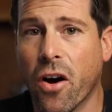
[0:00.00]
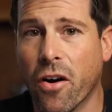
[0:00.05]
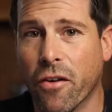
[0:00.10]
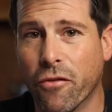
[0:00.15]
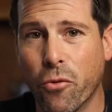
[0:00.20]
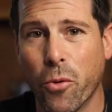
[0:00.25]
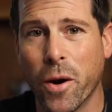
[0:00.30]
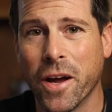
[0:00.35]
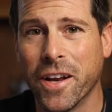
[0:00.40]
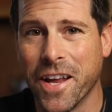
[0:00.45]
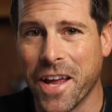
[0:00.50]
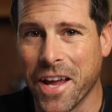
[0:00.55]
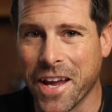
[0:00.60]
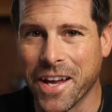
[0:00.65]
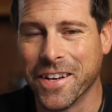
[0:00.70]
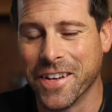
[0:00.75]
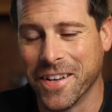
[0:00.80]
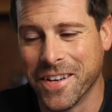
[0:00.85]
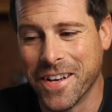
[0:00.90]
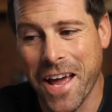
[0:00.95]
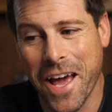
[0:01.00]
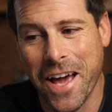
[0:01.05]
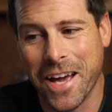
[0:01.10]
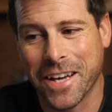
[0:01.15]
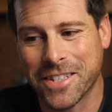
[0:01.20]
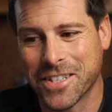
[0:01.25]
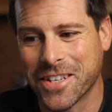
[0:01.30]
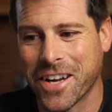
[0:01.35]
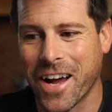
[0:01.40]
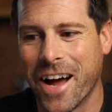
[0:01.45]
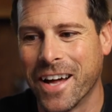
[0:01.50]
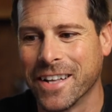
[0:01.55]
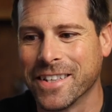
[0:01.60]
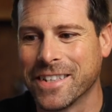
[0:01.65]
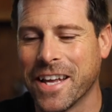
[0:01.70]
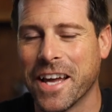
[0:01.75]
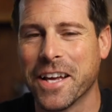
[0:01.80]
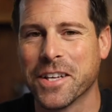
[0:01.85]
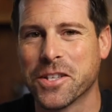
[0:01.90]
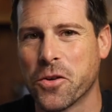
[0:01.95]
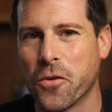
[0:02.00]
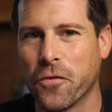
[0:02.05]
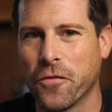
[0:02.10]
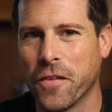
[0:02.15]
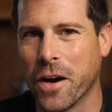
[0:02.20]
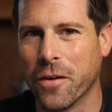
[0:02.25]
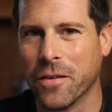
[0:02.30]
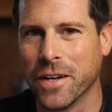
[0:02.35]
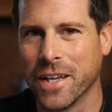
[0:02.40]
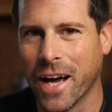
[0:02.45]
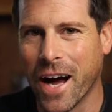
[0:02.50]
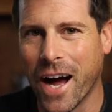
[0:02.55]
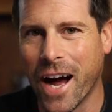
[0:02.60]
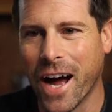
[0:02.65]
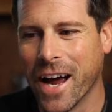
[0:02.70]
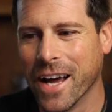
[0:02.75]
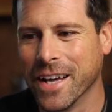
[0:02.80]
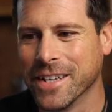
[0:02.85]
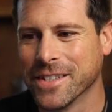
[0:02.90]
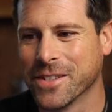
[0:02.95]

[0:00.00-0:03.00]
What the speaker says: of winning in the next contest are fairly high.